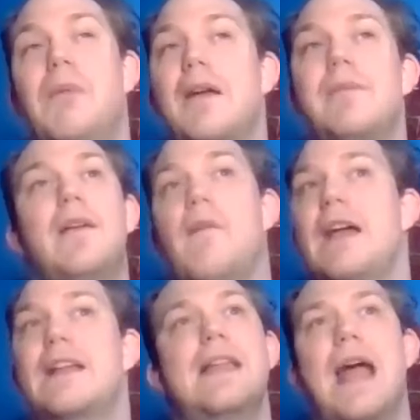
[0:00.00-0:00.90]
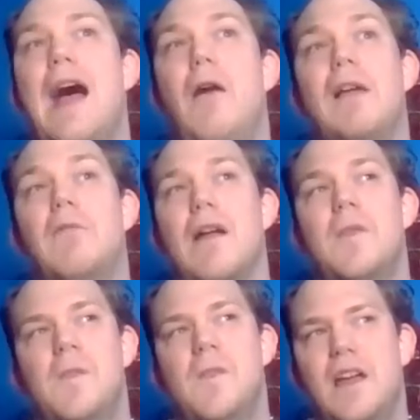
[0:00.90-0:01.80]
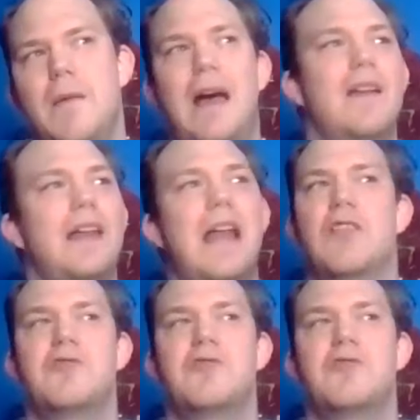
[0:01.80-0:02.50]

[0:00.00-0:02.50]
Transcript: But I mean, like, now, like, when I think about it now,